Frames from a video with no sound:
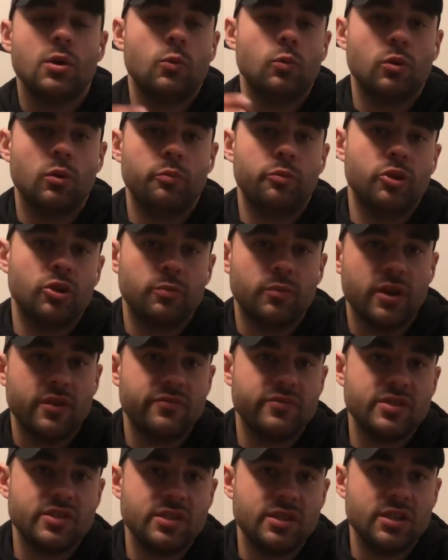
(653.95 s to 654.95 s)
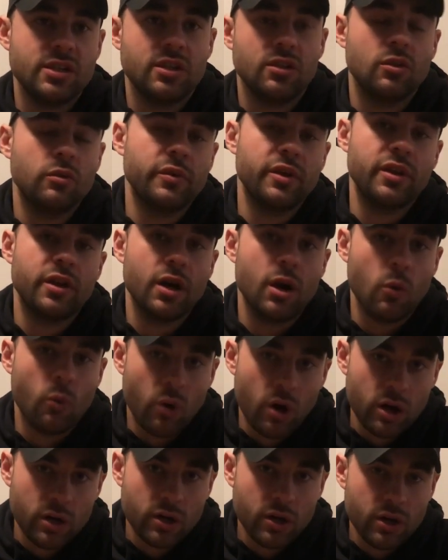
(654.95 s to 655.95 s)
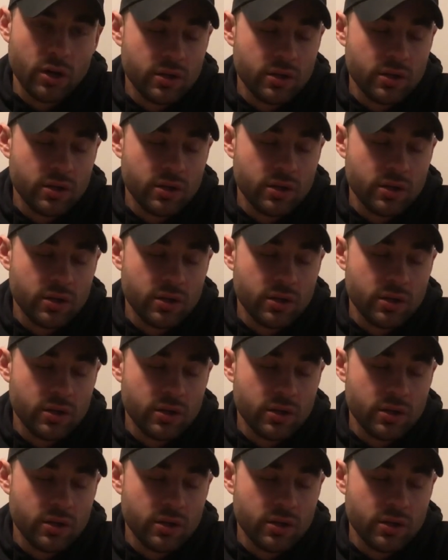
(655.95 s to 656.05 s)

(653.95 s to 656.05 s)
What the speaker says: will build my physique in the way that I want.